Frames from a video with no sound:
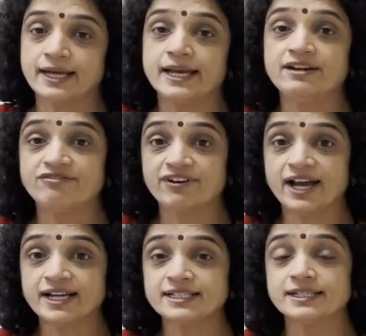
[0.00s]
In
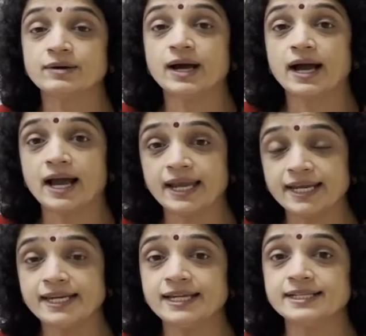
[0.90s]
fact,
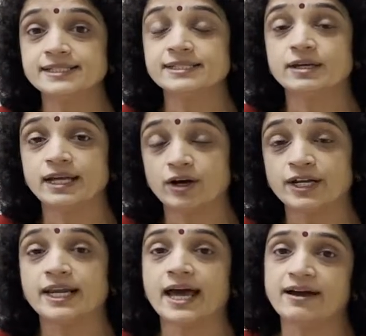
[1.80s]
Indians on
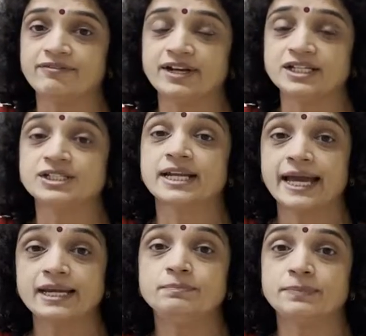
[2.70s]
an average
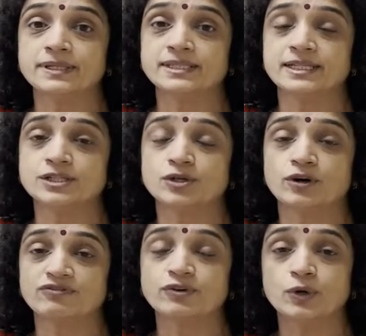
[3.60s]
9%
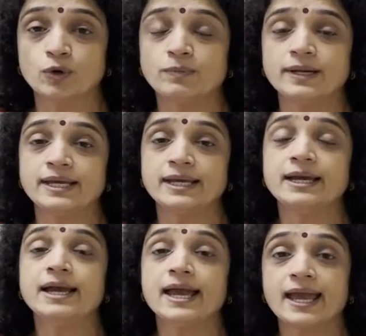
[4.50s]
of globally
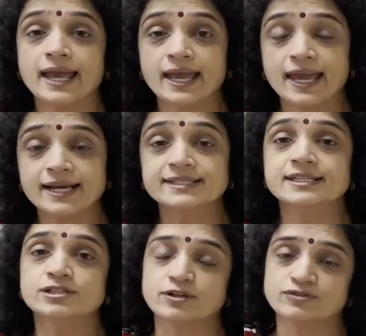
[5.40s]

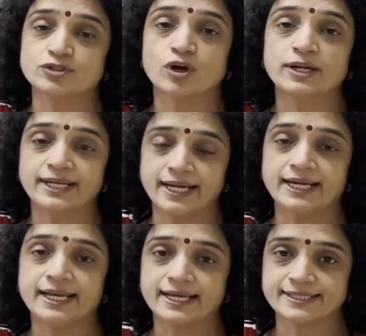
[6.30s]
excess of salt
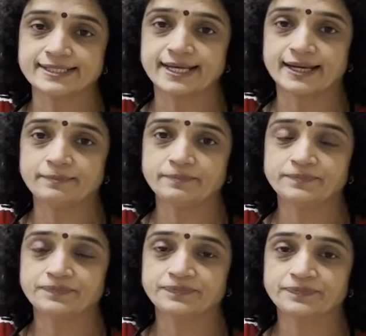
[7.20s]
intake is there.
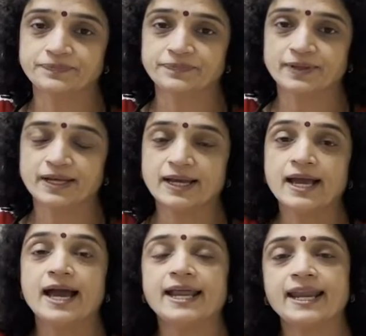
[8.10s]

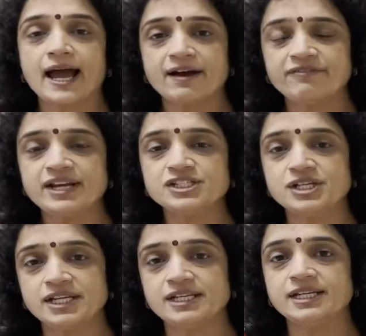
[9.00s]
An average
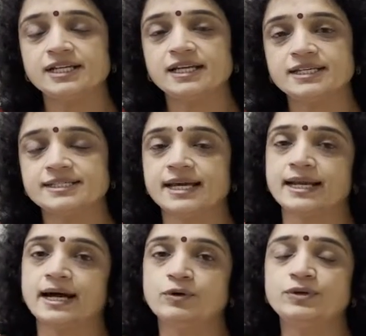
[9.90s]
Indian is
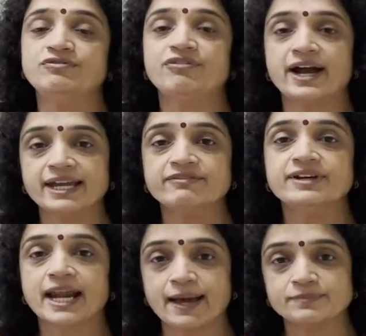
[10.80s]
allowed 5
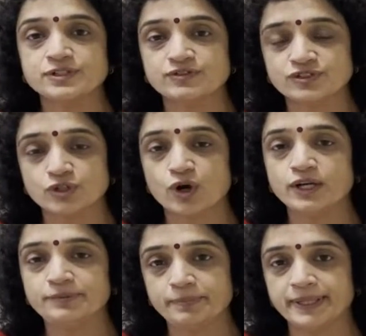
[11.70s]
grams of salt
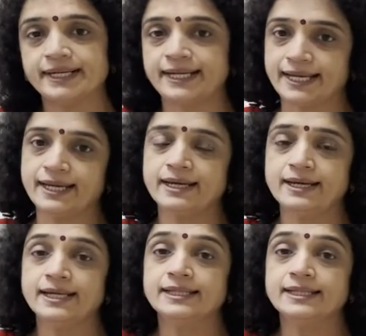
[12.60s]
per day